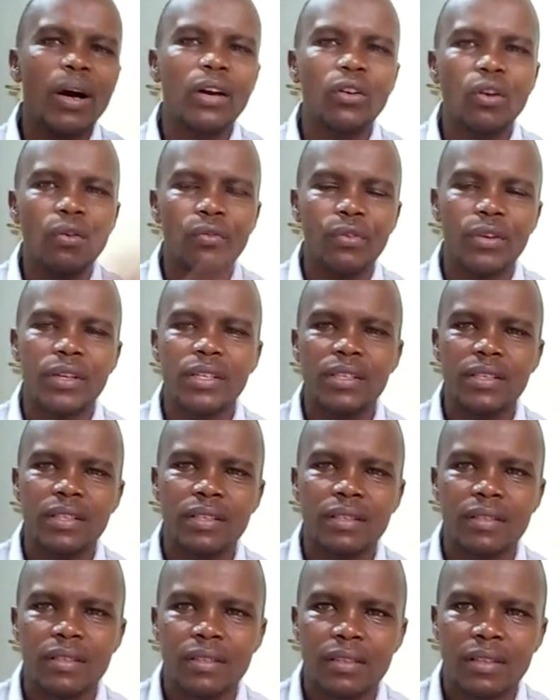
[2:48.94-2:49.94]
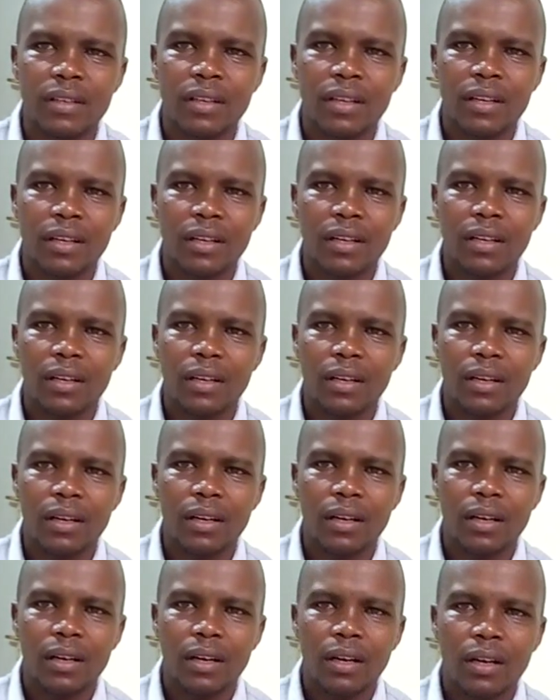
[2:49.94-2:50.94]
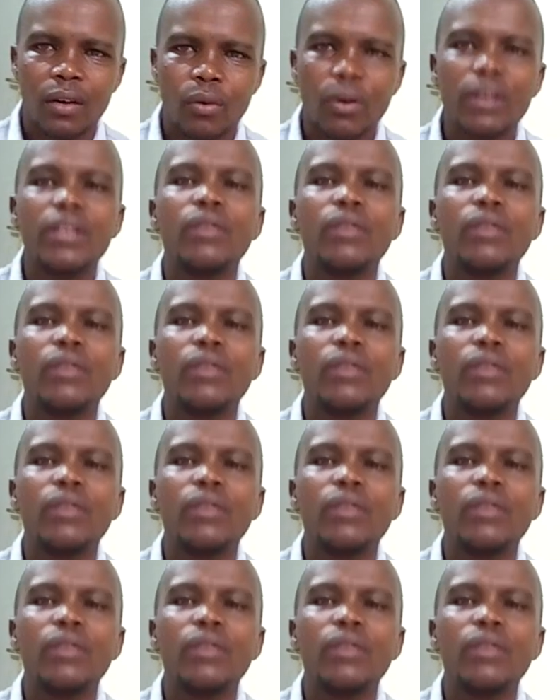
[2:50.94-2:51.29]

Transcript: an advancement in technology.